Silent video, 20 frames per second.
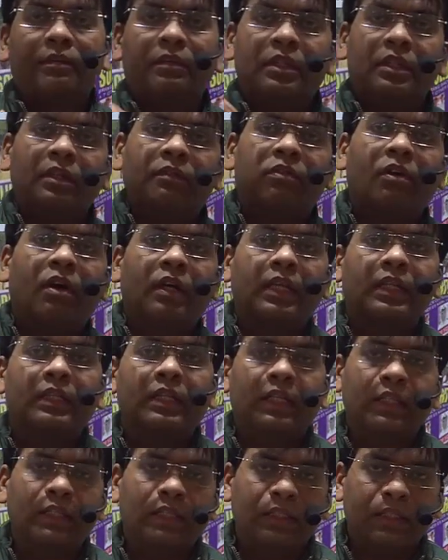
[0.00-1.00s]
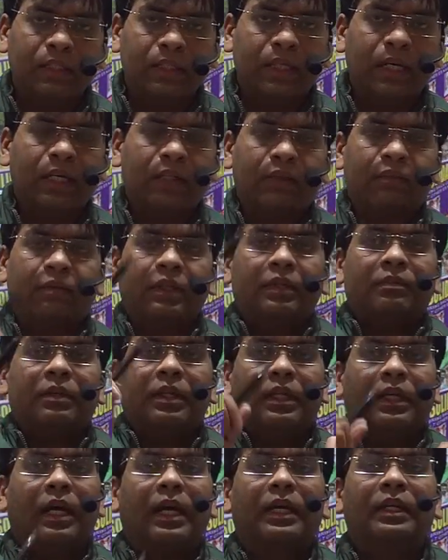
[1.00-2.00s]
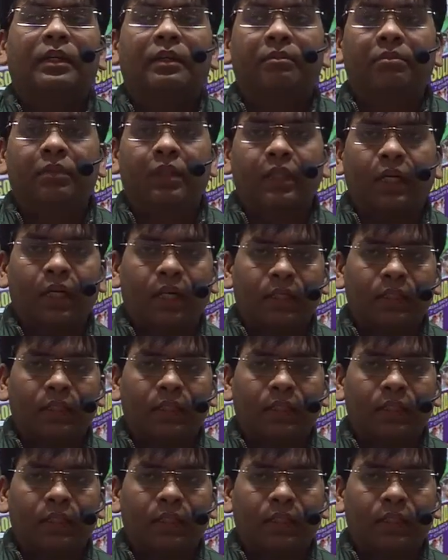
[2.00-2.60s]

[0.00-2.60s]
in the foreign country and whenever I